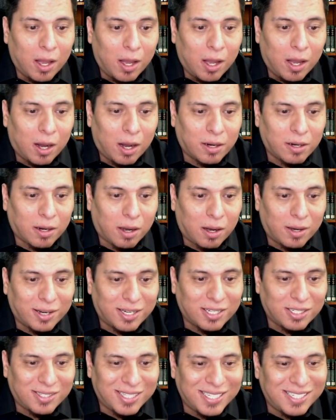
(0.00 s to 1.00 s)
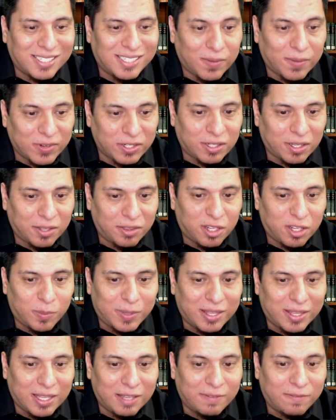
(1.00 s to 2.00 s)
On August the 17th, it'll
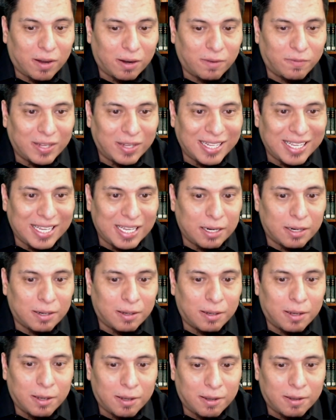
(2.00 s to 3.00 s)
be the Vaudevillian.